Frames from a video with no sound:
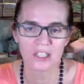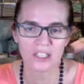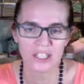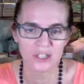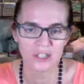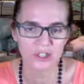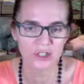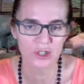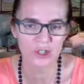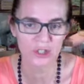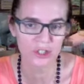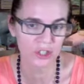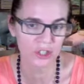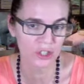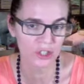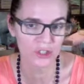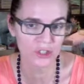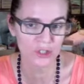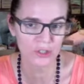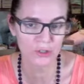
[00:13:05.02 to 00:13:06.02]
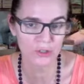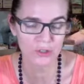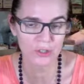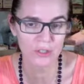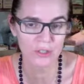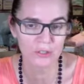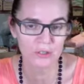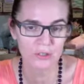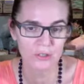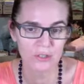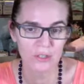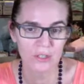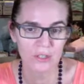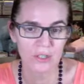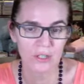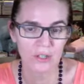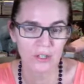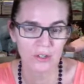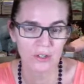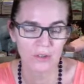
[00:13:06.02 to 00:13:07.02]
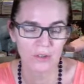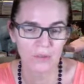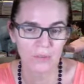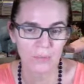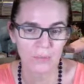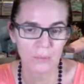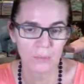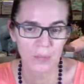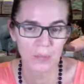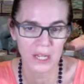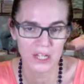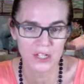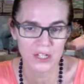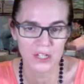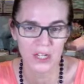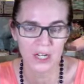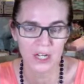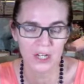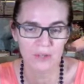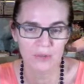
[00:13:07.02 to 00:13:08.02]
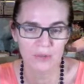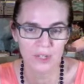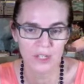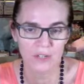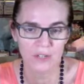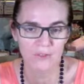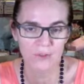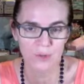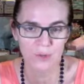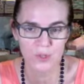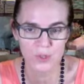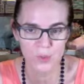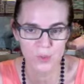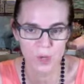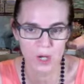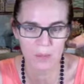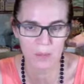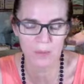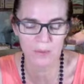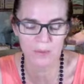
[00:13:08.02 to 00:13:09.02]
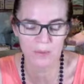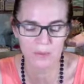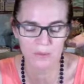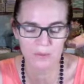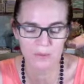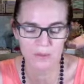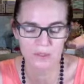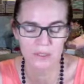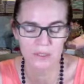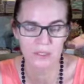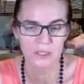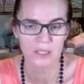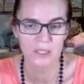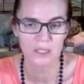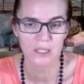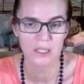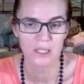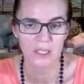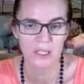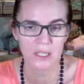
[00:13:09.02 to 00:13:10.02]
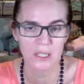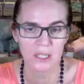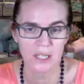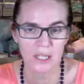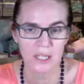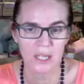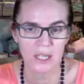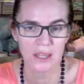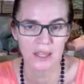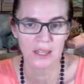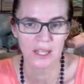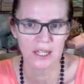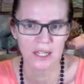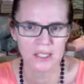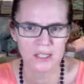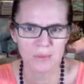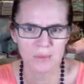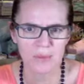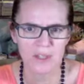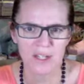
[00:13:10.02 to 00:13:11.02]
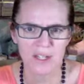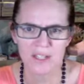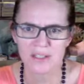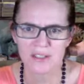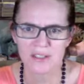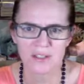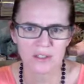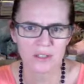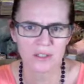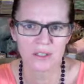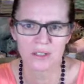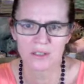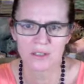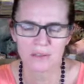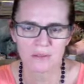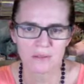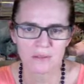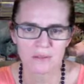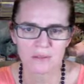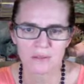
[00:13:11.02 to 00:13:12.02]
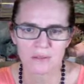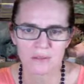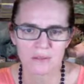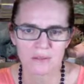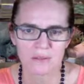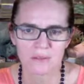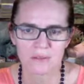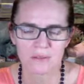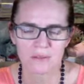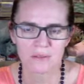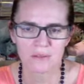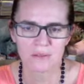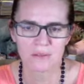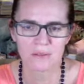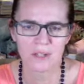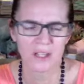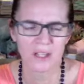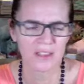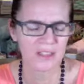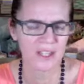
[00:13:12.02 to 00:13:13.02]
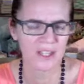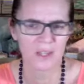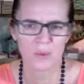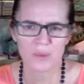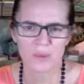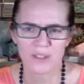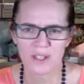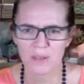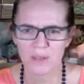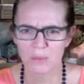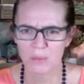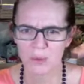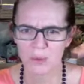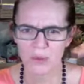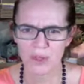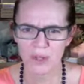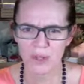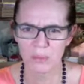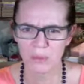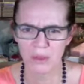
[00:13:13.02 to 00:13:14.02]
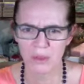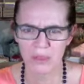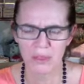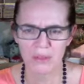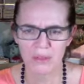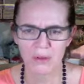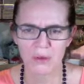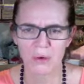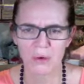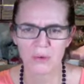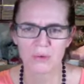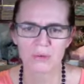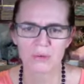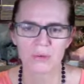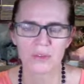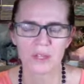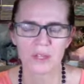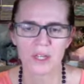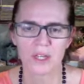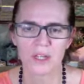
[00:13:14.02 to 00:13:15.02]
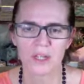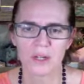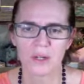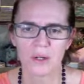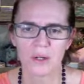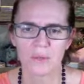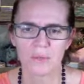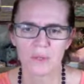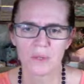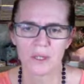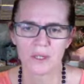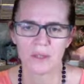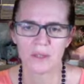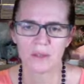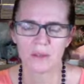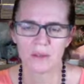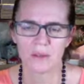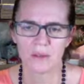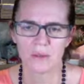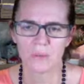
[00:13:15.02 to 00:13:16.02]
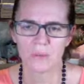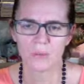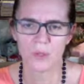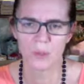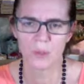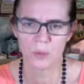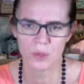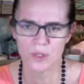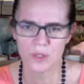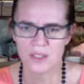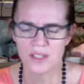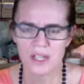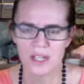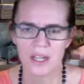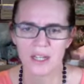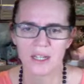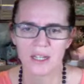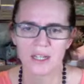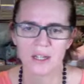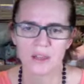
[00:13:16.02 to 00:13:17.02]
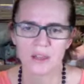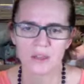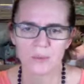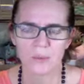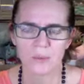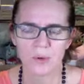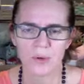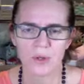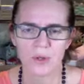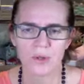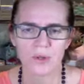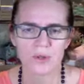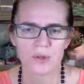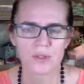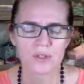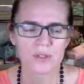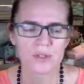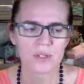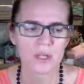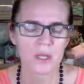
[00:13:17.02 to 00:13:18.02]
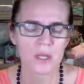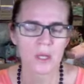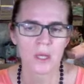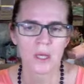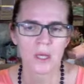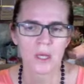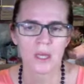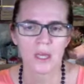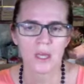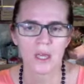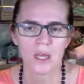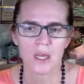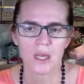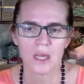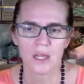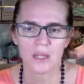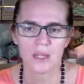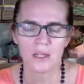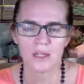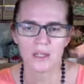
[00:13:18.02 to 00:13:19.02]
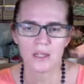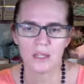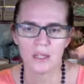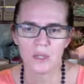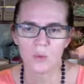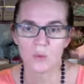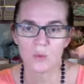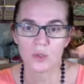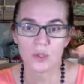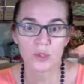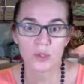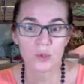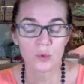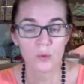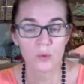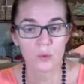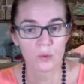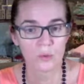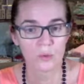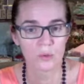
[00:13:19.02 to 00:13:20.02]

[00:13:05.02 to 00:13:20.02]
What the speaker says: deconstructed art journaling page that I created for Swap. And that is something that I started, I think it was like more than a month ago that we were assigned the partners, and it was due